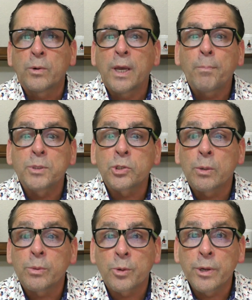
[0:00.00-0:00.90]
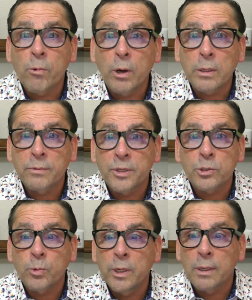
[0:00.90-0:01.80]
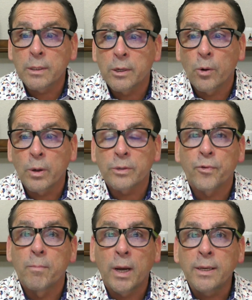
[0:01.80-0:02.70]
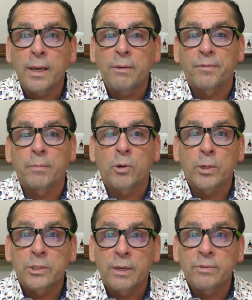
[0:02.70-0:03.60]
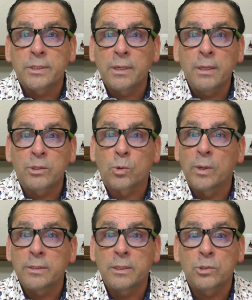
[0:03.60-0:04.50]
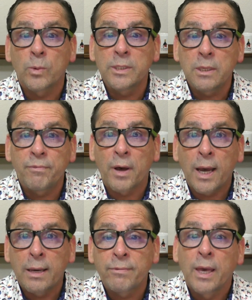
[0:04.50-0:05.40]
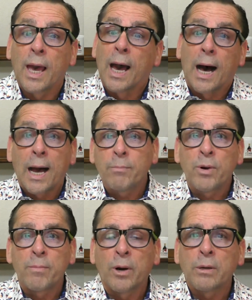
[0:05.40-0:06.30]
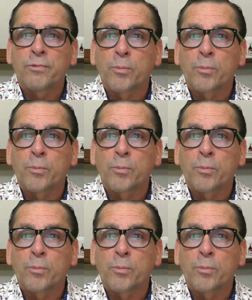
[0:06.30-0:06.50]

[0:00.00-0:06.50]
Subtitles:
to episode 31 of This Week Uncorked for Monday, February 17th, 2025. I'm Brett Martin from